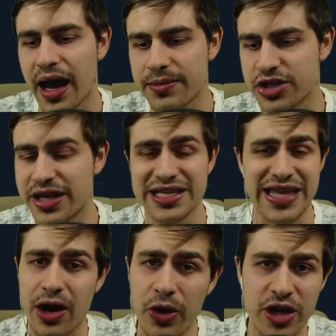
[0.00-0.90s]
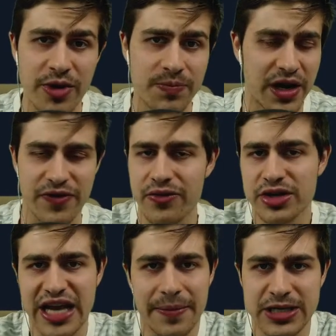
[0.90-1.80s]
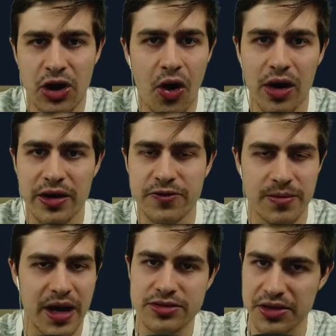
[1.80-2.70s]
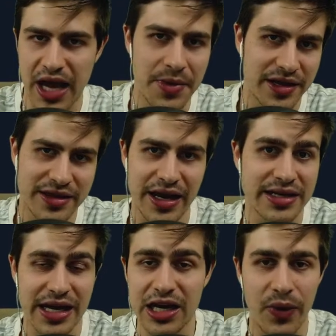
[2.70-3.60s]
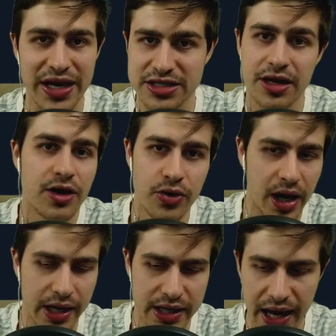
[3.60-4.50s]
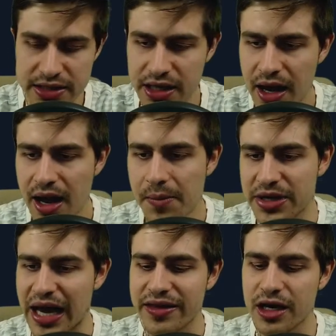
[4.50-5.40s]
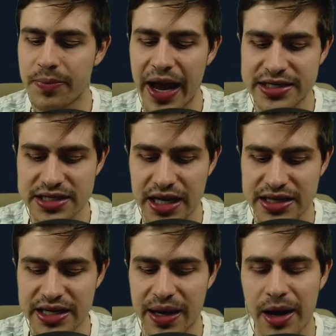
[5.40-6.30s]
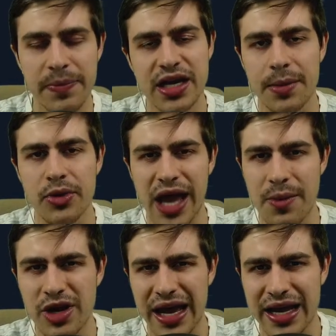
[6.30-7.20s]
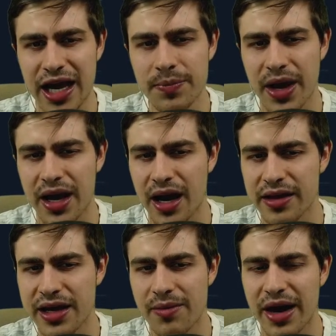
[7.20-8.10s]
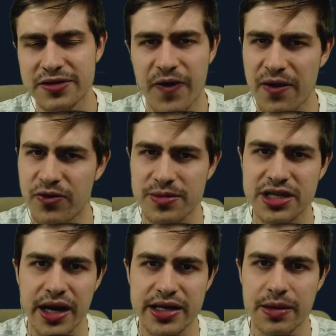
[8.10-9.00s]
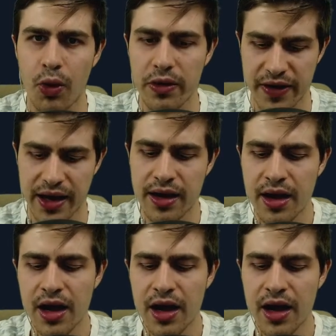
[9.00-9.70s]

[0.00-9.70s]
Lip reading: So there's that argument, but if everyone's captaining Haaland from now till game week 38 anyways, who kind of cares? But the other debate is that there might be a double game week heading up, and I think I might favor him slightly more then.